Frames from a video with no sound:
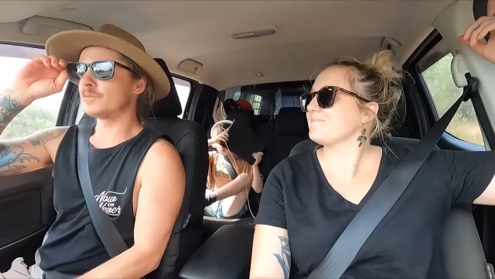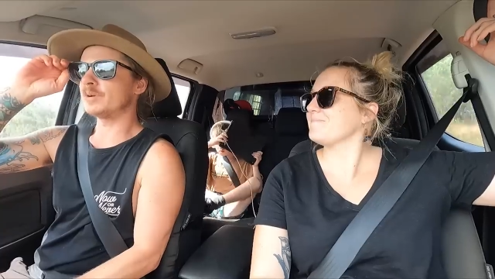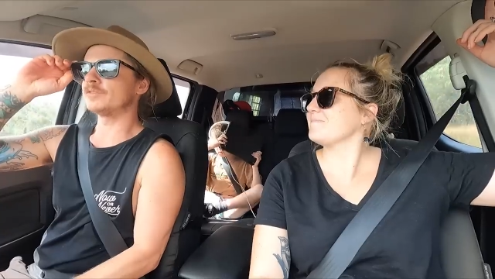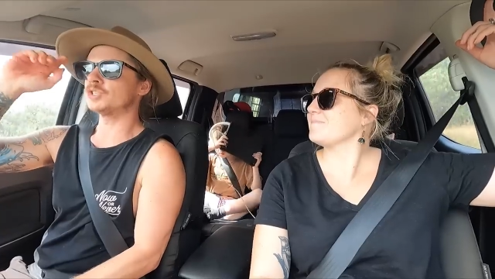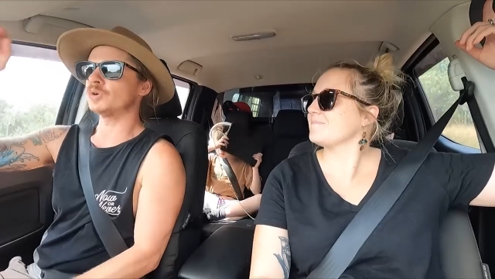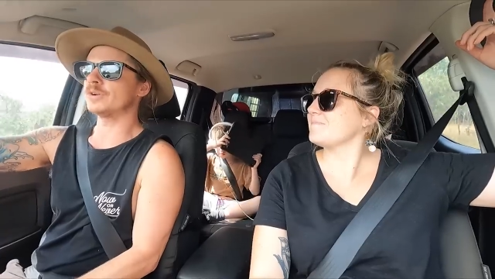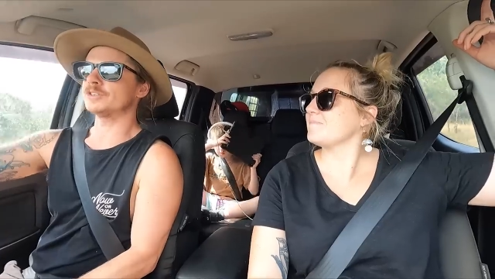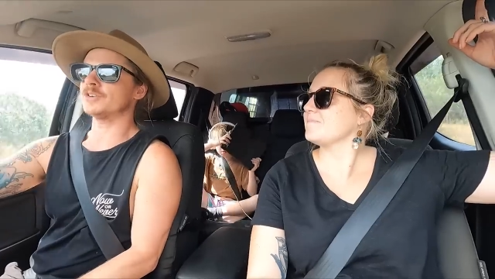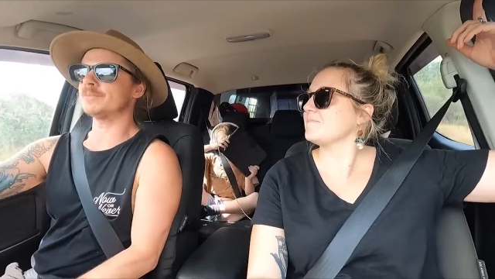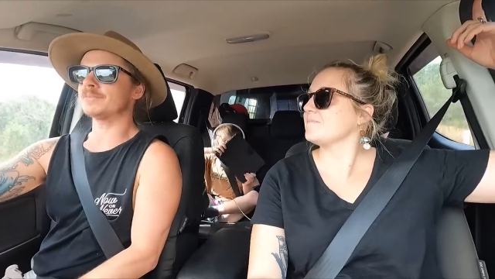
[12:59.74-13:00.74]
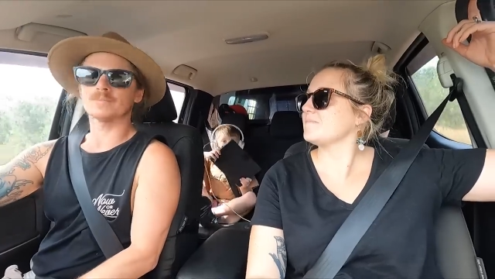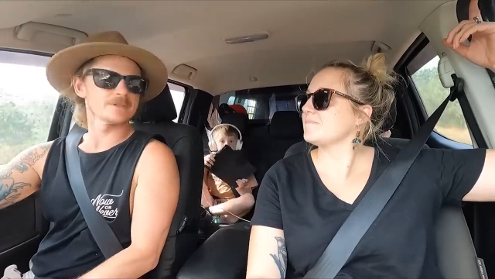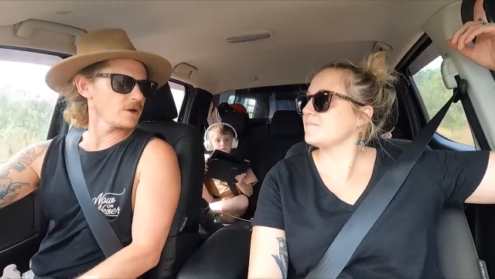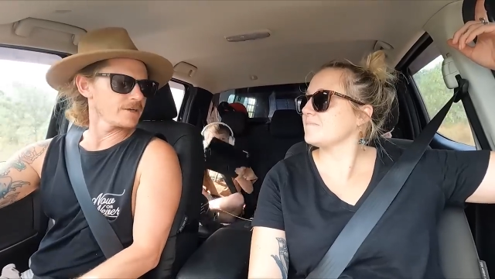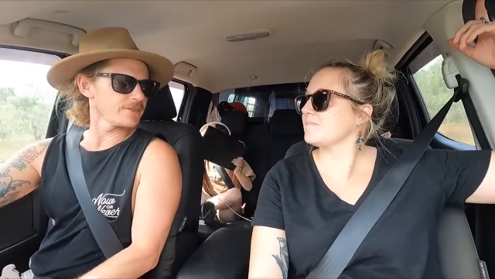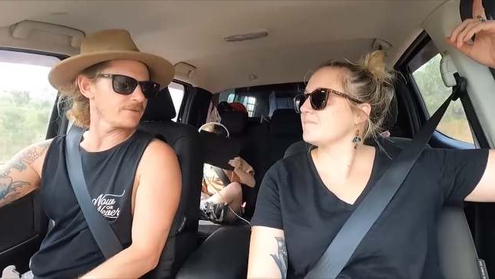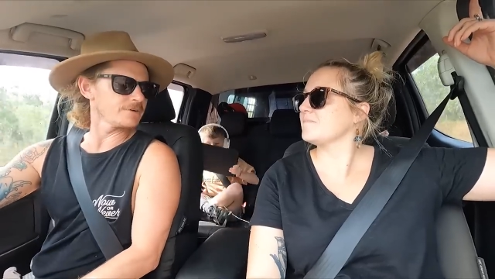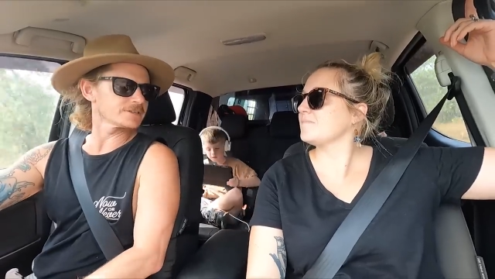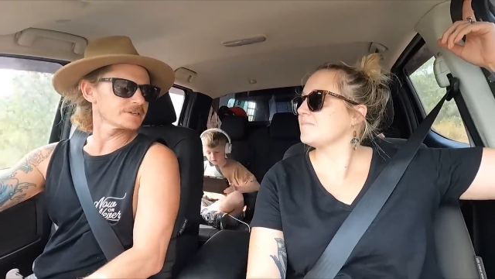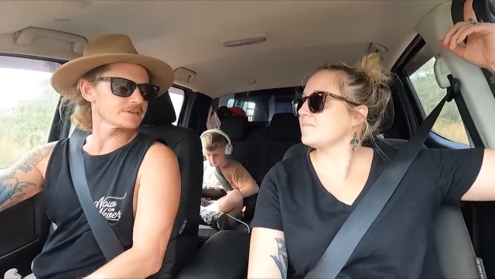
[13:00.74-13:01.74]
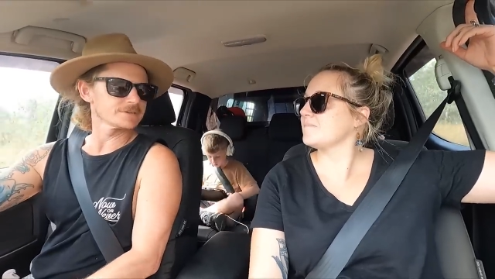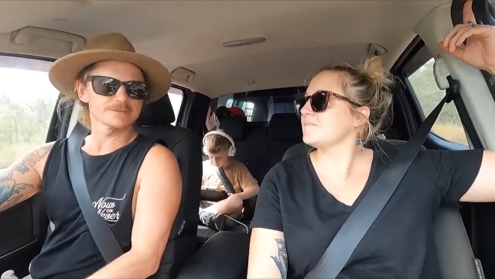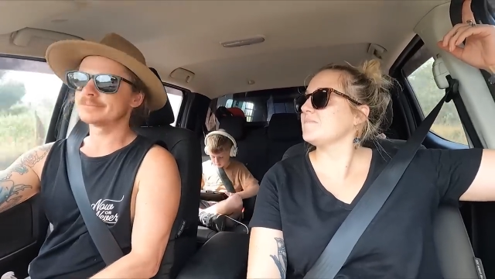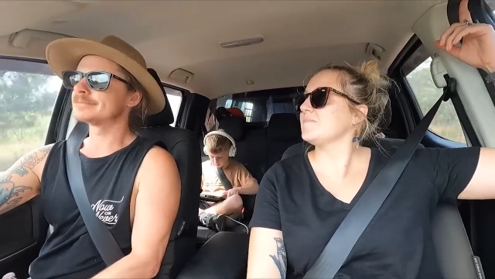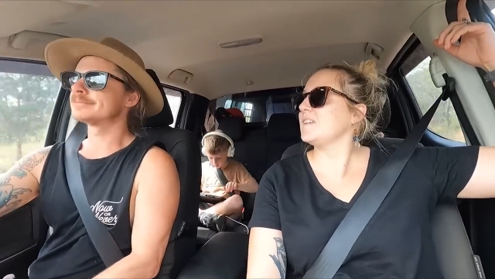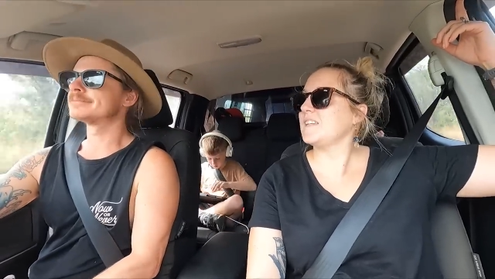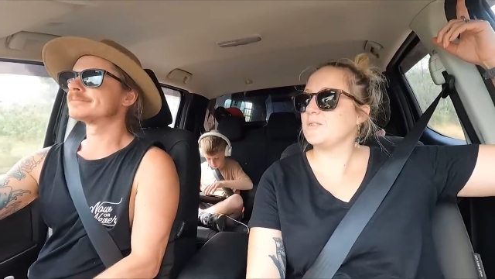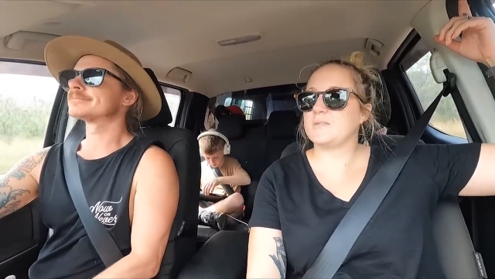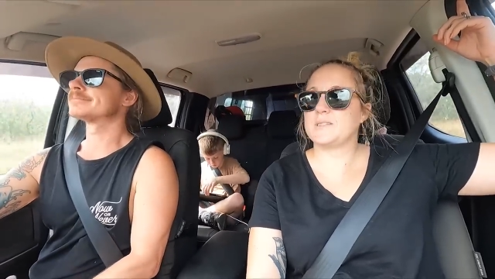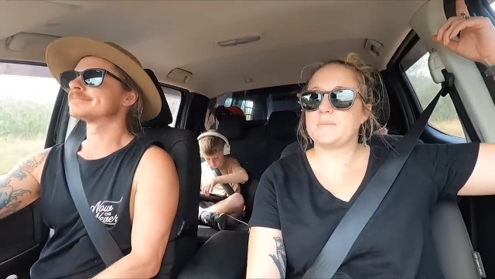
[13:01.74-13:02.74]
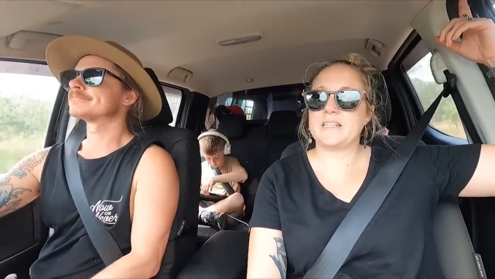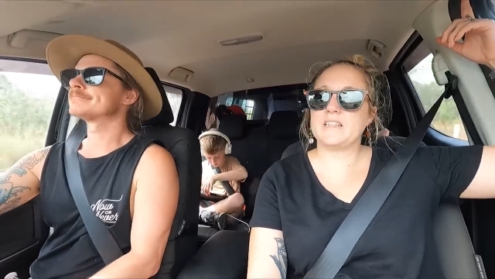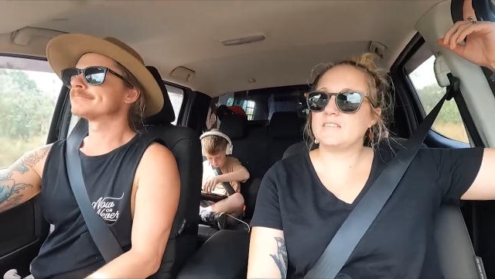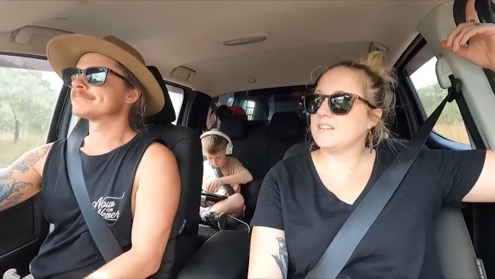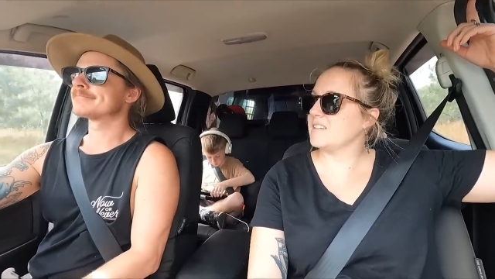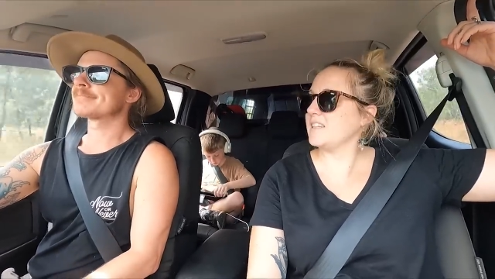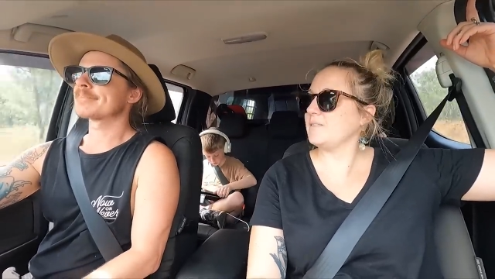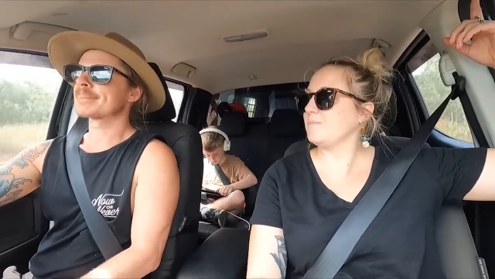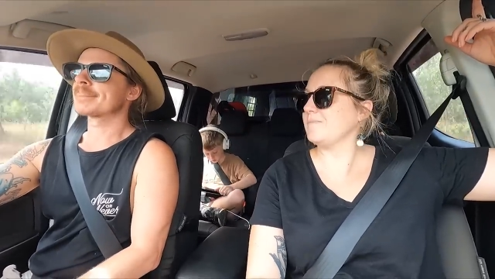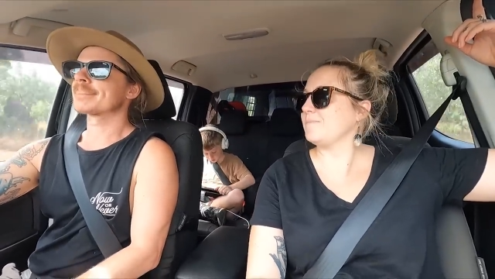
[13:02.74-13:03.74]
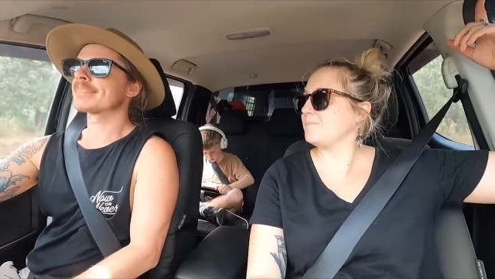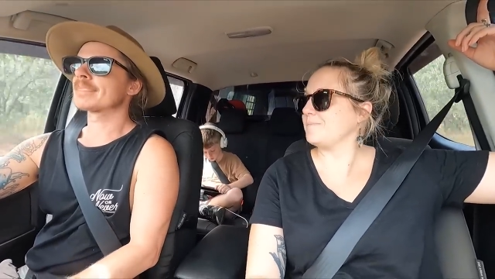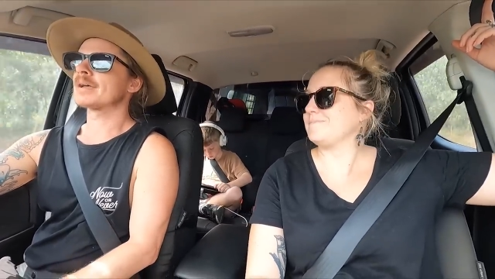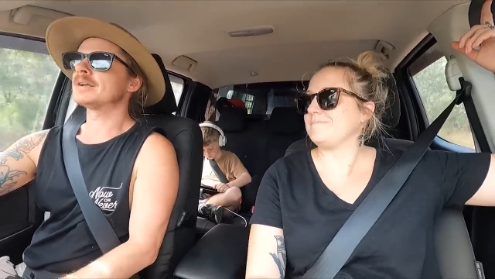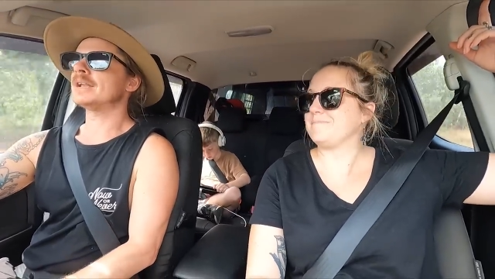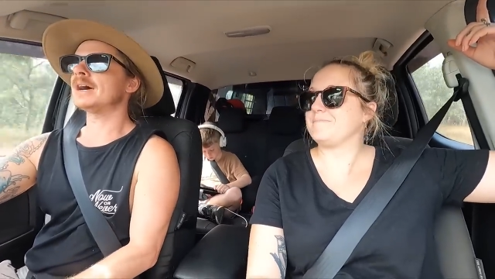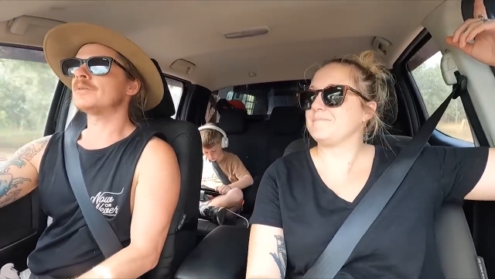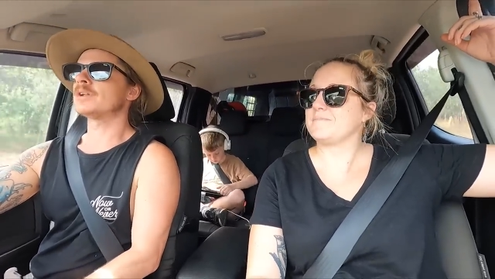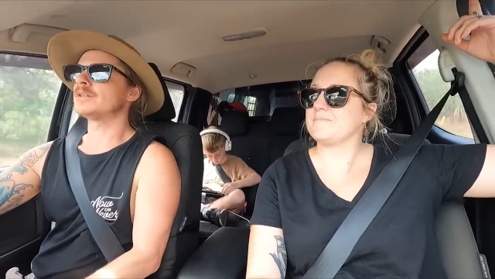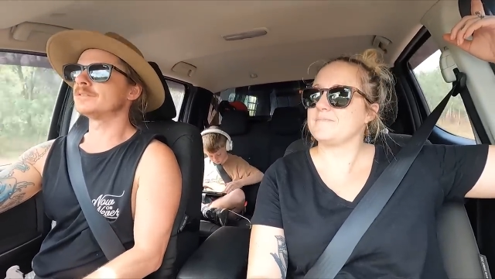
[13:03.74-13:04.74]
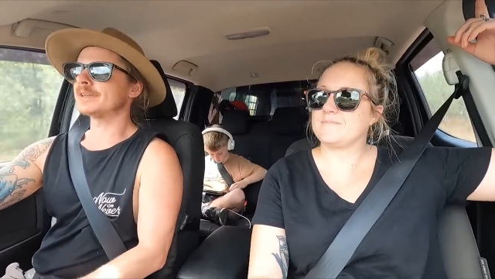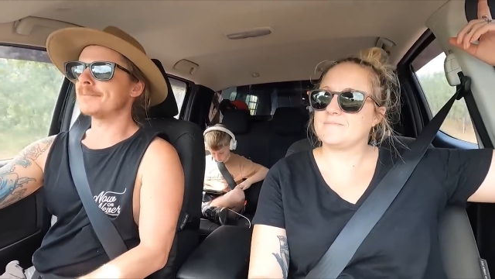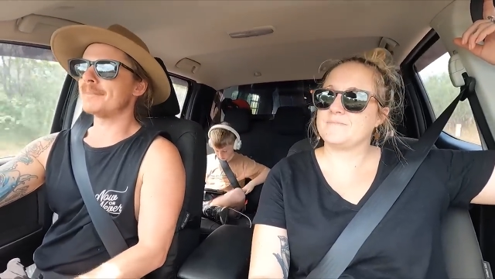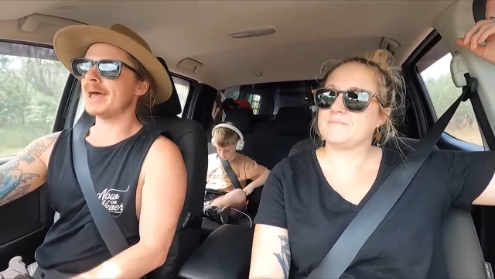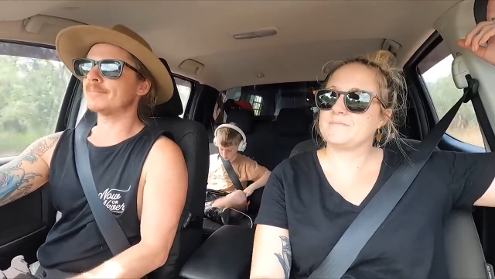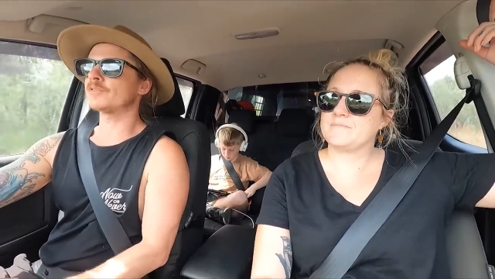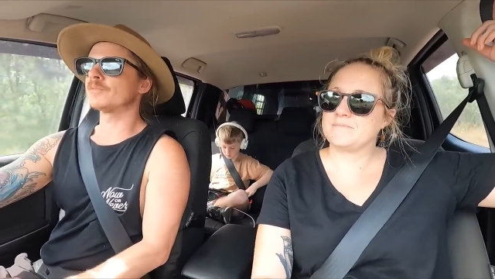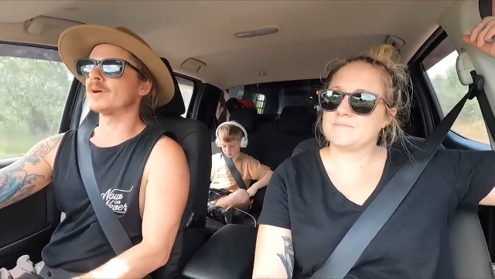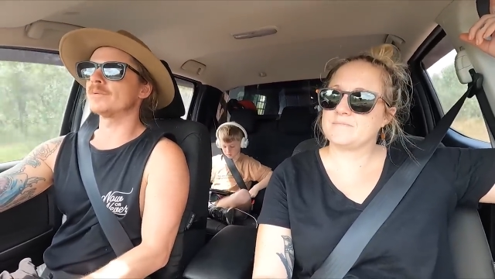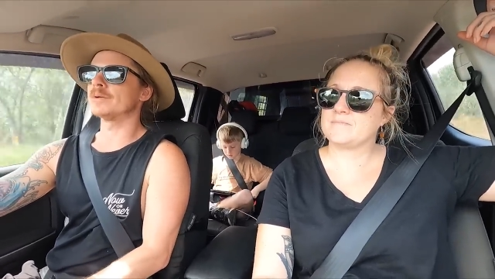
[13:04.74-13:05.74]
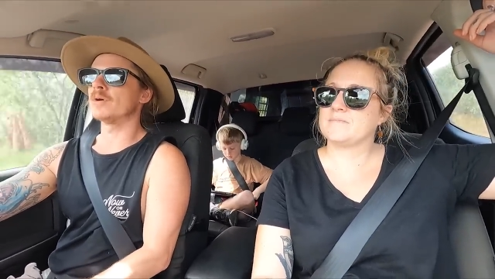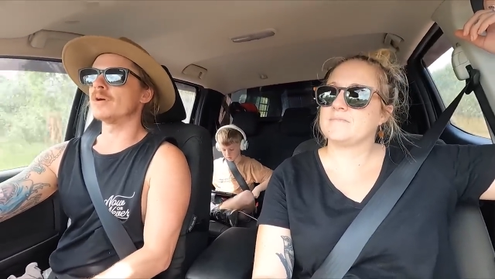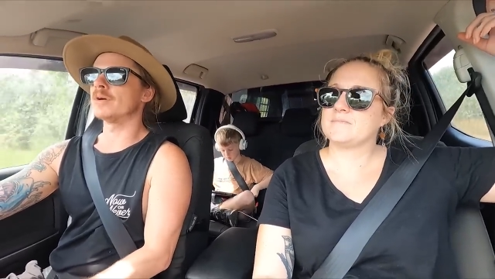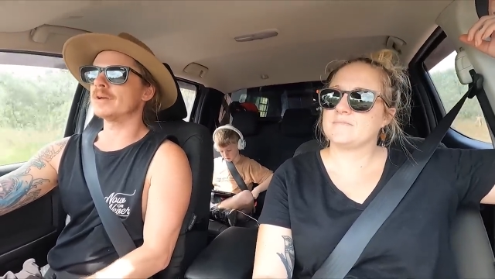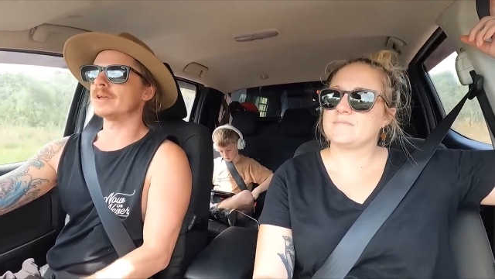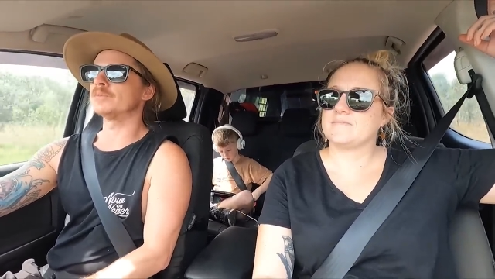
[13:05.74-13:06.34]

Speaker 1: it was a bit of a shorter trip than I thought. I
Speaker 2: thought it was a bit longer than...
Speaker 1: No, when I looked up maps from where we were,